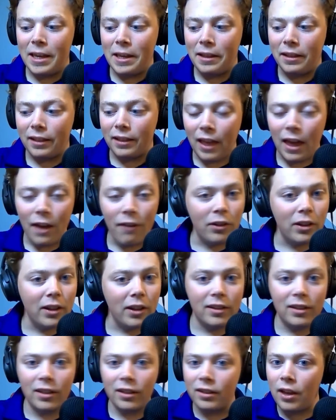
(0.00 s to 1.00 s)

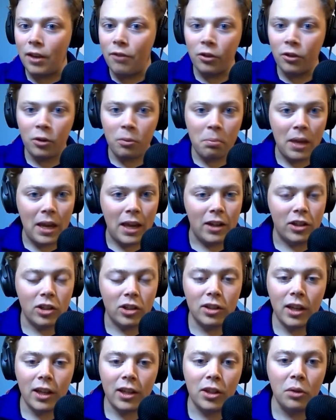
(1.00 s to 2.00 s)
levelest it's ever been.
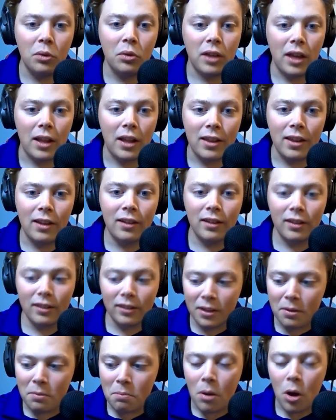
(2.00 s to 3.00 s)
Just like you said, this is
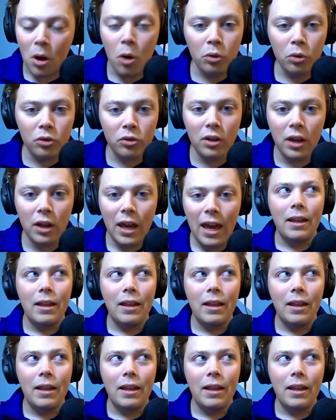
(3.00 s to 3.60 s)
the most